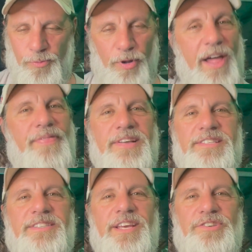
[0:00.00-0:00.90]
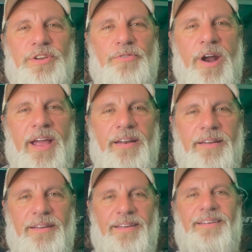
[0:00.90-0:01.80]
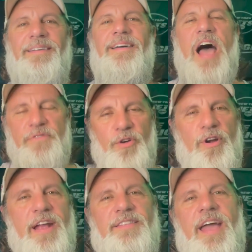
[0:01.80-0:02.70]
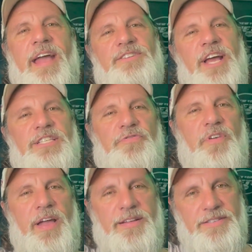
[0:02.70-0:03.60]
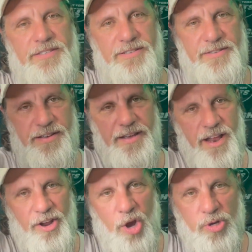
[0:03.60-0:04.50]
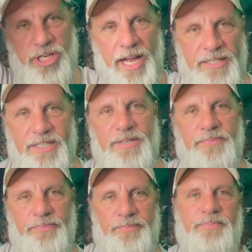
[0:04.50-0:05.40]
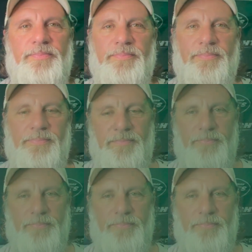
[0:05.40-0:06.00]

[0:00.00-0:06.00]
We'll end this season right. Have a great day, Jets fans, and go Jets.